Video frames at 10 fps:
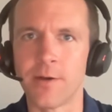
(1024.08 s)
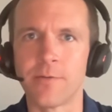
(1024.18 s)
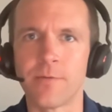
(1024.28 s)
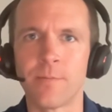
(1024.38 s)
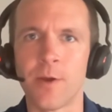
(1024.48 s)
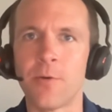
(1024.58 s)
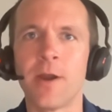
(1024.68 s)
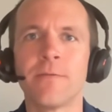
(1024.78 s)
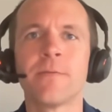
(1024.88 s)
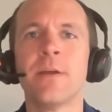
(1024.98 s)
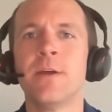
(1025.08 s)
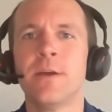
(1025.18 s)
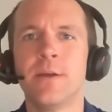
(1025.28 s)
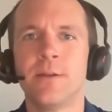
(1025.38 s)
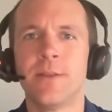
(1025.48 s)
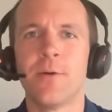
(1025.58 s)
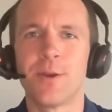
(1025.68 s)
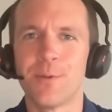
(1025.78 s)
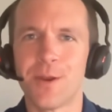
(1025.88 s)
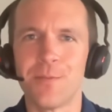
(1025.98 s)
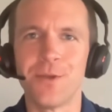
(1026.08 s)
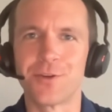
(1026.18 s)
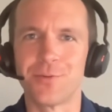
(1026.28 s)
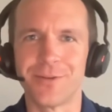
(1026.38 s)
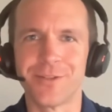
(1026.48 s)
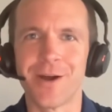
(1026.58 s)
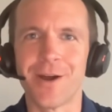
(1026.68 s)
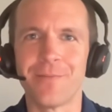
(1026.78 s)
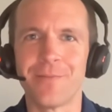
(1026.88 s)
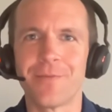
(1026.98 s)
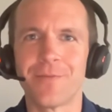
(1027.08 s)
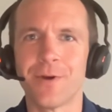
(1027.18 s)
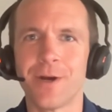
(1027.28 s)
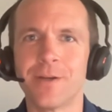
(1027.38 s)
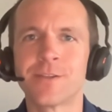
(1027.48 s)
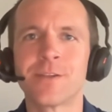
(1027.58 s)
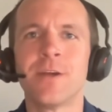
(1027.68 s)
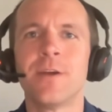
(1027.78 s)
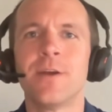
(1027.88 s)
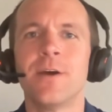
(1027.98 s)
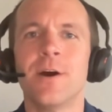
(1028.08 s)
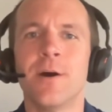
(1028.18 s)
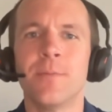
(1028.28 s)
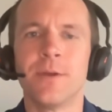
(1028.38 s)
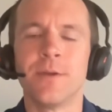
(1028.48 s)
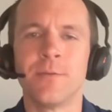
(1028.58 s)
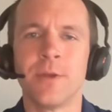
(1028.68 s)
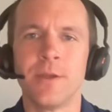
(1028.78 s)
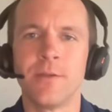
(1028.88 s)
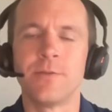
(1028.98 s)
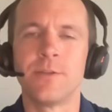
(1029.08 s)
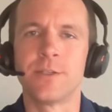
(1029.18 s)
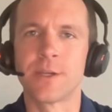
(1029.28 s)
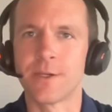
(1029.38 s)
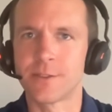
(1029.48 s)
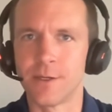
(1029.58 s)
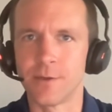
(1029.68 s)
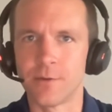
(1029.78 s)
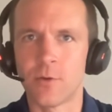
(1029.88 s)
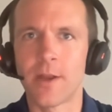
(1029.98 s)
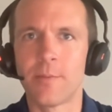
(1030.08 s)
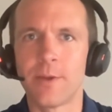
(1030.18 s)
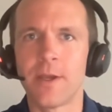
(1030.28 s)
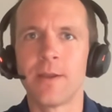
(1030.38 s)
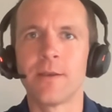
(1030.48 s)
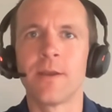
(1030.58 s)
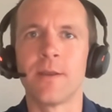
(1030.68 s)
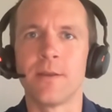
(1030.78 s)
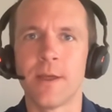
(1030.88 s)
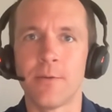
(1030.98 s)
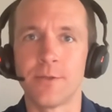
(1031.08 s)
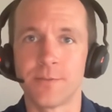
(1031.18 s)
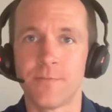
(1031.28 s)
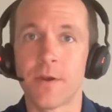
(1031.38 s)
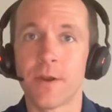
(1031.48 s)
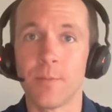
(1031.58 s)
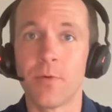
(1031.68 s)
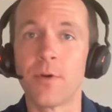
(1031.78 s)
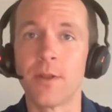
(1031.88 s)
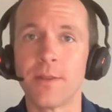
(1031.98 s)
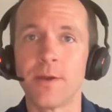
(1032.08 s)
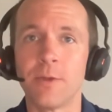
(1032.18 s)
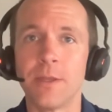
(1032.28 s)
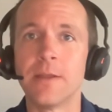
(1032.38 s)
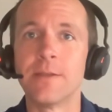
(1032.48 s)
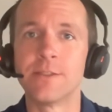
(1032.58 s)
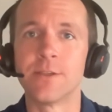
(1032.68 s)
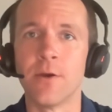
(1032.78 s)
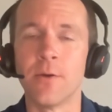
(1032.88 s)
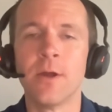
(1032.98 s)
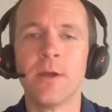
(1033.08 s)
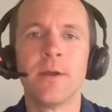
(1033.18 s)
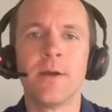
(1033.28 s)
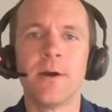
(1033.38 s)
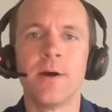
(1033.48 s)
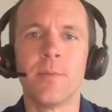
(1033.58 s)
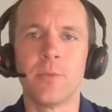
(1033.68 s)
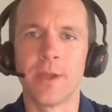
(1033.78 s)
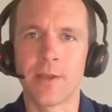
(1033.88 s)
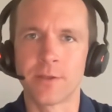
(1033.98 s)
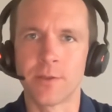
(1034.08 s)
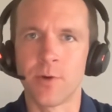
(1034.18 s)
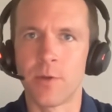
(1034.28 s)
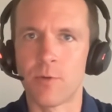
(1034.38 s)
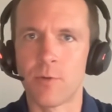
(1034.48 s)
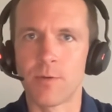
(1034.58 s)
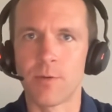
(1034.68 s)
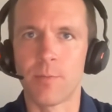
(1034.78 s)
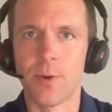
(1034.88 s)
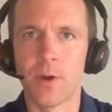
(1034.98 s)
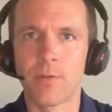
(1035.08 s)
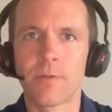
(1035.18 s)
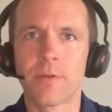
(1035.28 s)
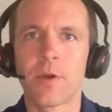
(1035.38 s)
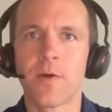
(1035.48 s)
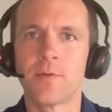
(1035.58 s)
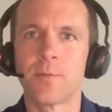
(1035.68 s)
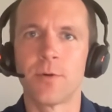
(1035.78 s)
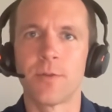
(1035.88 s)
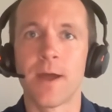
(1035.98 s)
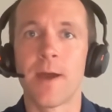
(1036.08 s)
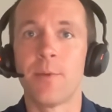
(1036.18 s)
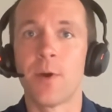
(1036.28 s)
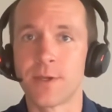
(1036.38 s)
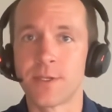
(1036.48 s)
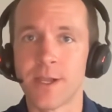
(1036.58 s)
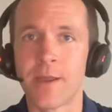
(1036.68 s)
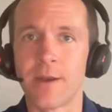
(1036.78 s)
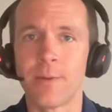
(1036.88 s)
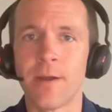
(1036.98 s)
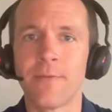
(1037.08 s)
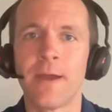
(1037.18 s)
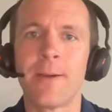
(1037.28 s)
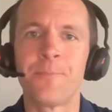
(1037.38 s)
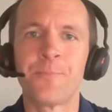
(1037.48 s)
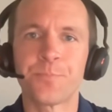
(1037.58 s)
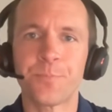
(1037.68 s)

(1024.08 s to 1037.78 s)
of my wife, that would have been a miserable time for us. Um, we discussed it quite a bit, and that was very important that we did so. Um, but we got to the point where we were both comfortable with that, both excited about that.